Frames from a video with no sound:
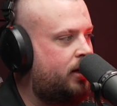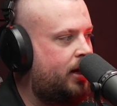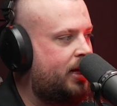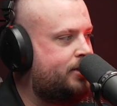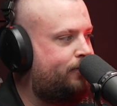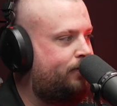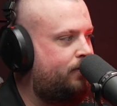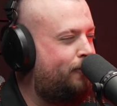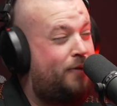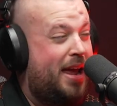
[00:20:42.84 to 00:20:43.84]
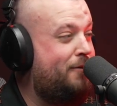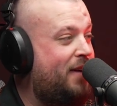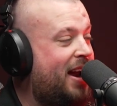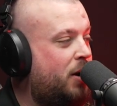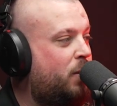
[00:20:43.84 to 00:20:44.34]
guess
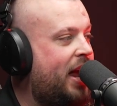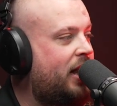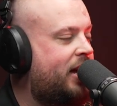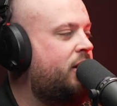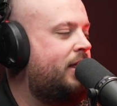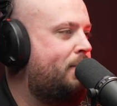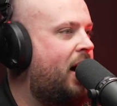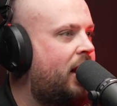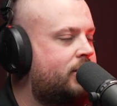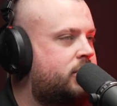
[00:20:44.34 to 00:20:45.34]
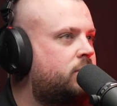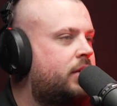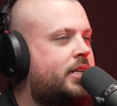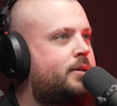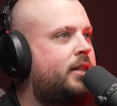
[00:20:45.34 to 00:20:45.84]
fanfare in a way. Like I know they're part of the school.
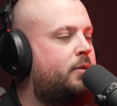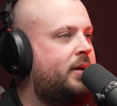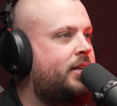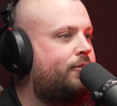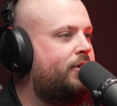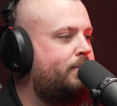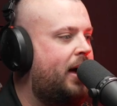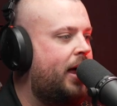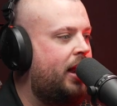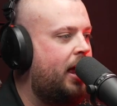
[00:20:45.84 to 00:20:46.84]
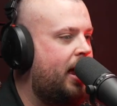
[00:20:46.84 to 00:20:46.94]
Like it's a little bit different, but